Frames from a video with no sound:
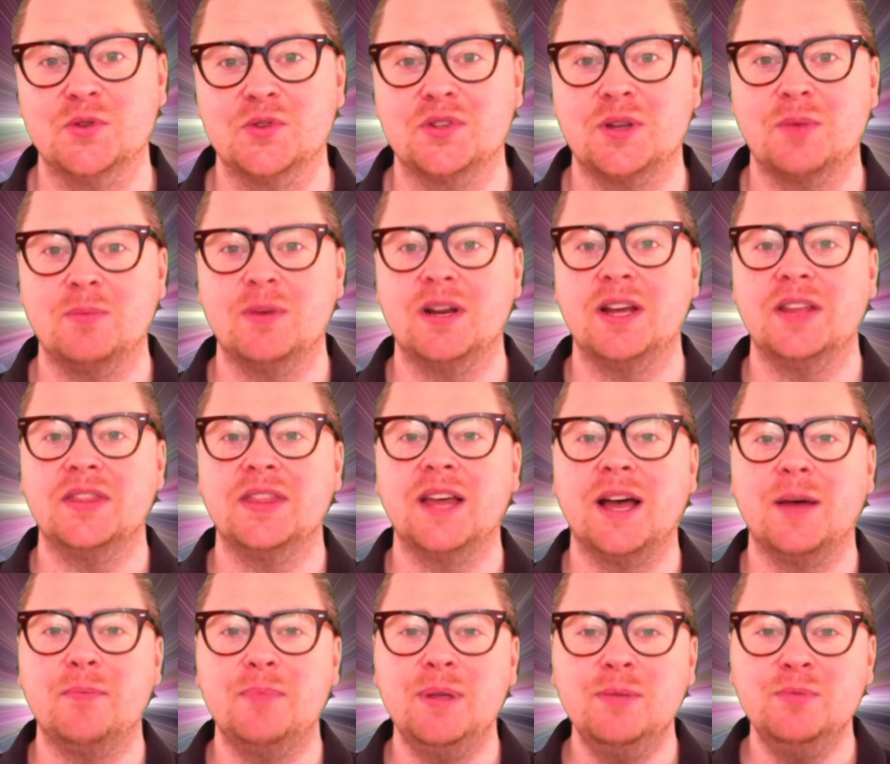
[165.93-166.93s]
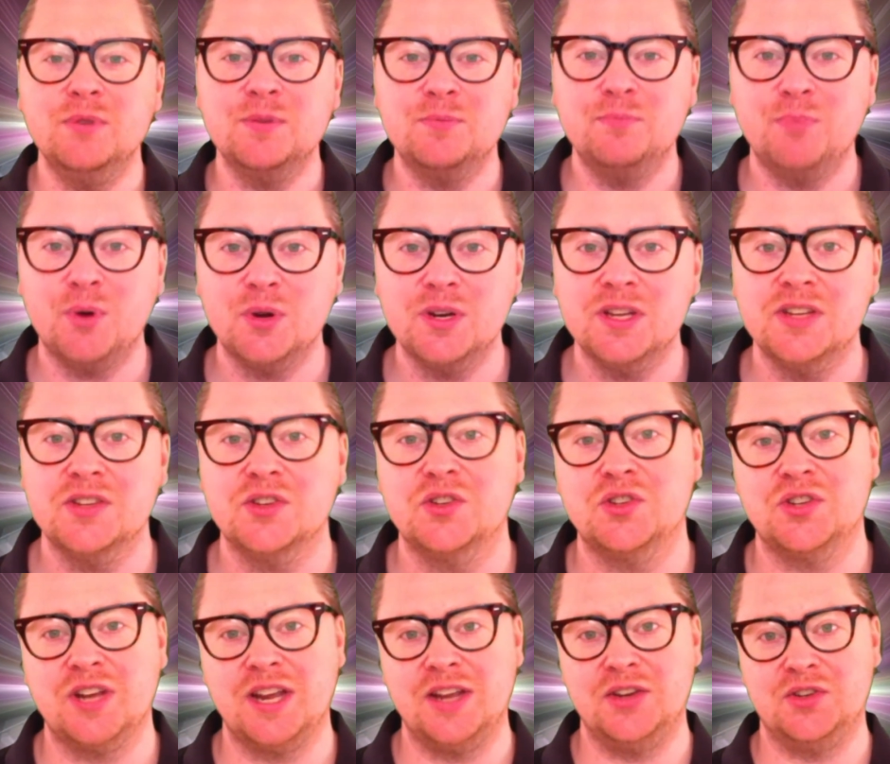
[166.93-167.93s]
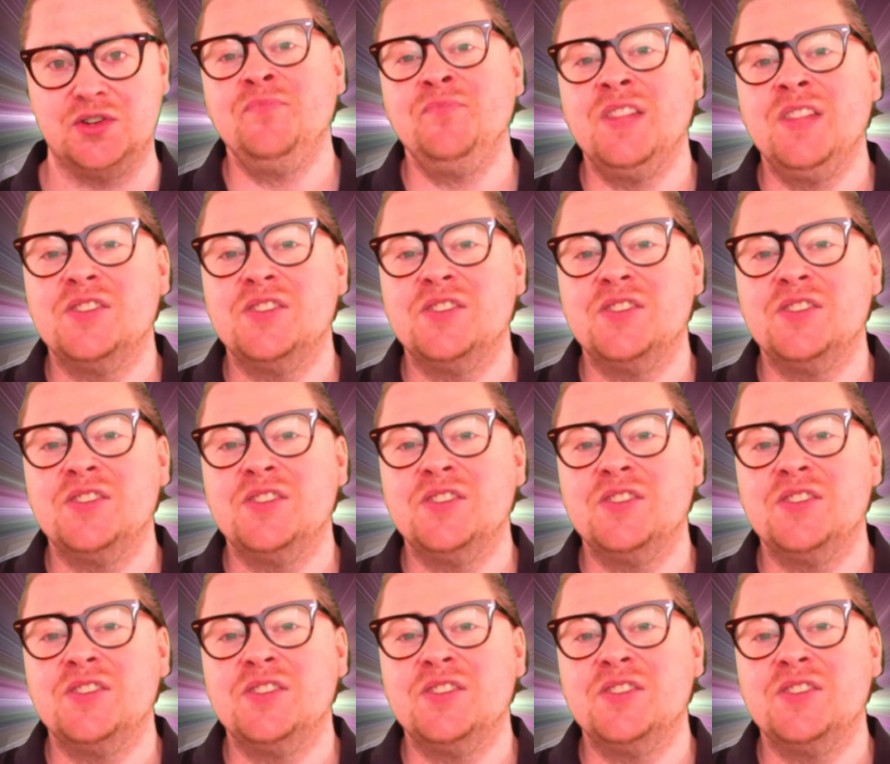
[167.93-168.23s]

something like that. People's bodies are changing.